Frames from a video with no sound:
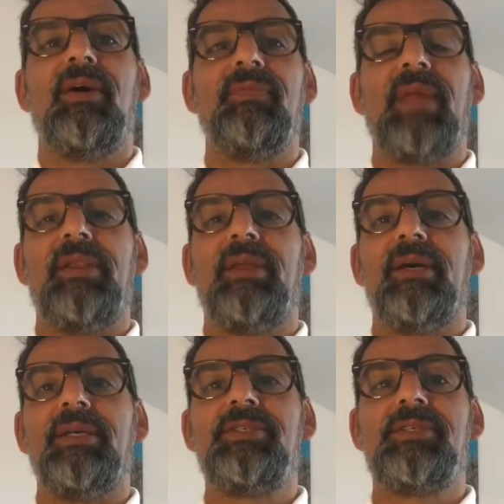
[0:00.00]
on that
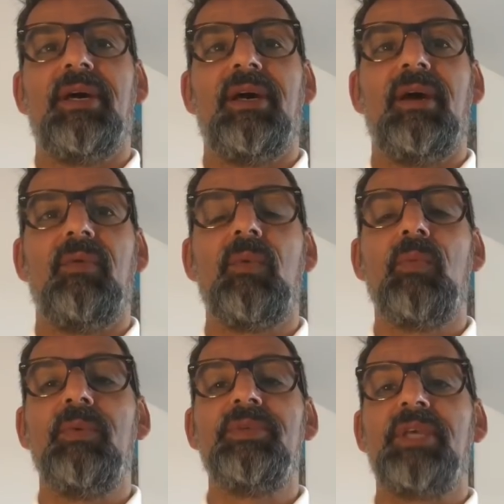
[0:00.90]
night when
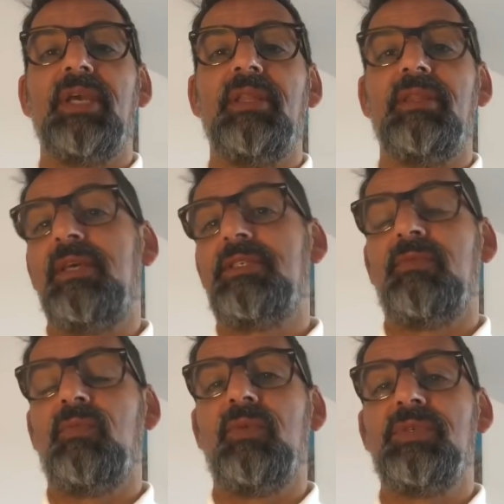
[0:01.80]
we were singing this
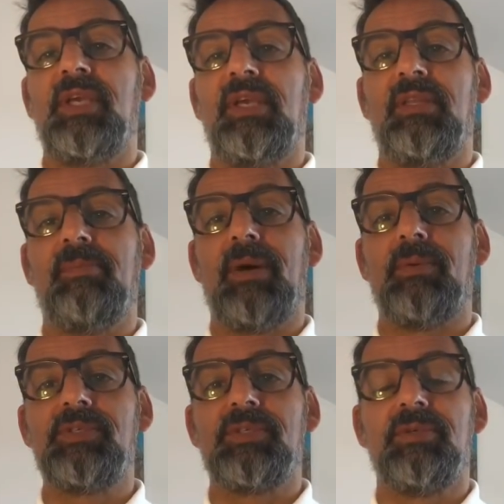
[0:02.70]
and when we were singing the
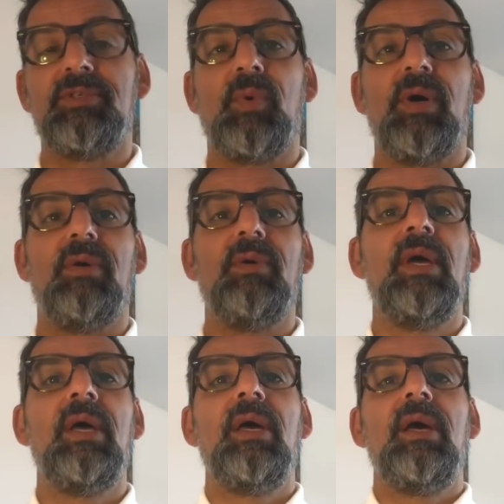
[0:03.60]
bubble song as well.
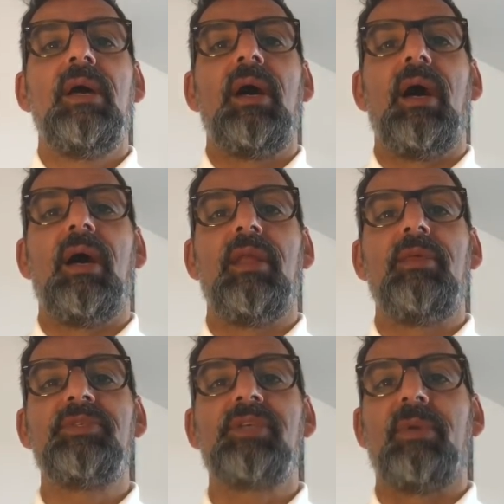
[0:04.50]
There
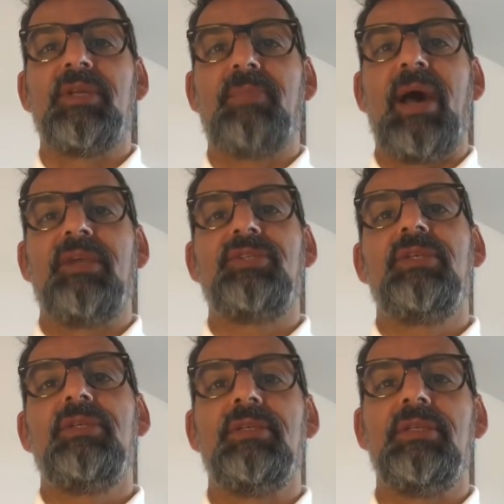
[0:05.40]
was so much
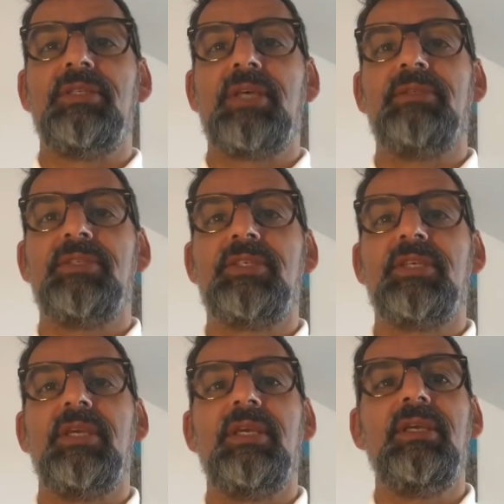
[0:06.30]
passion and
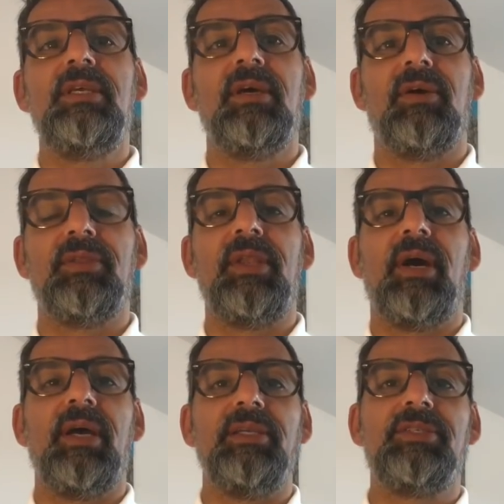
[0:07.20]
intensity on the
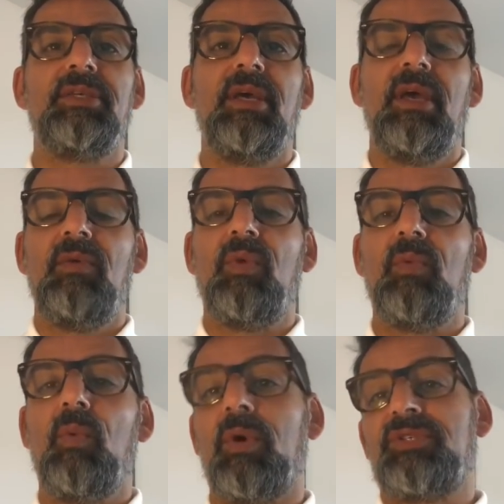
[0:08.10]
night. We
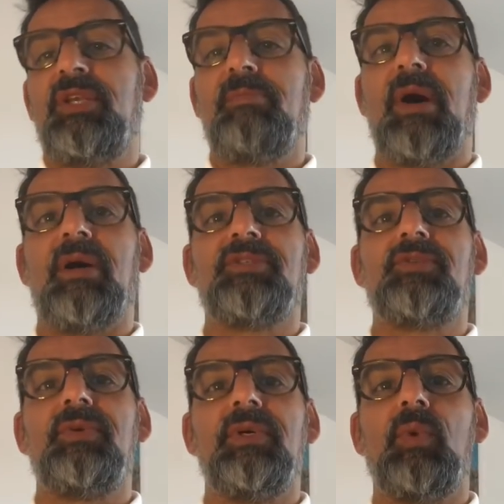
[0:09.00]
were watching a
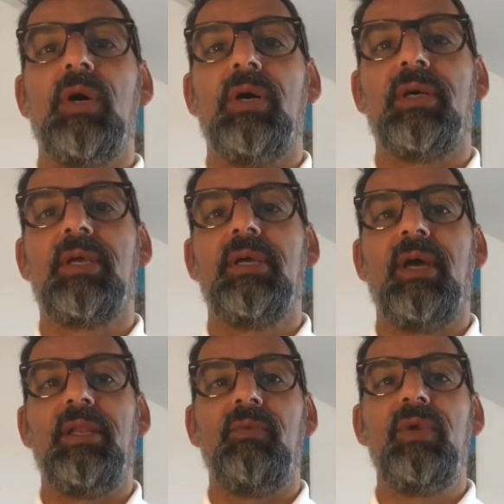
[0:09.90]
master at work,
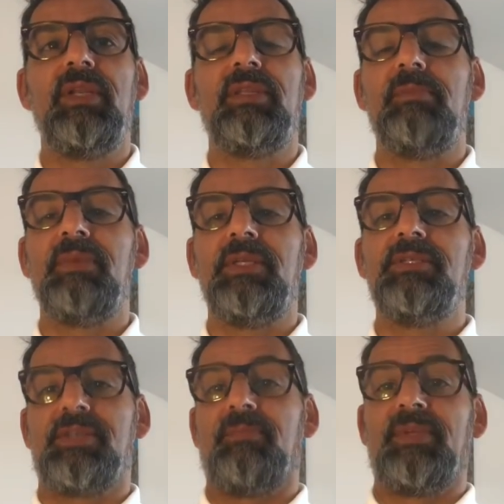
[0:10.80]
and it really did
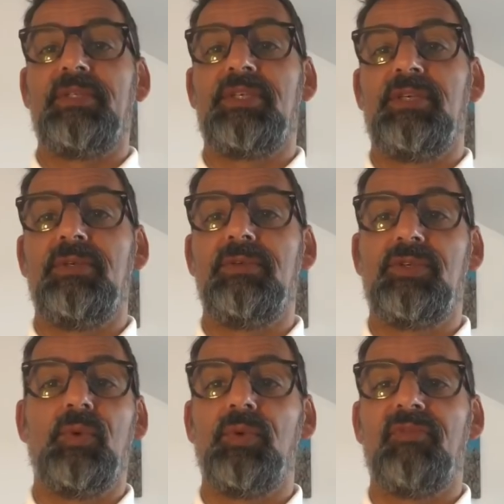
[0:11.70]
mean something to
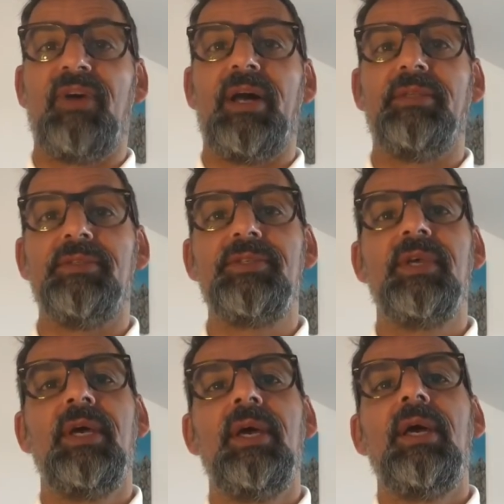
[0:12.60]
all the fans.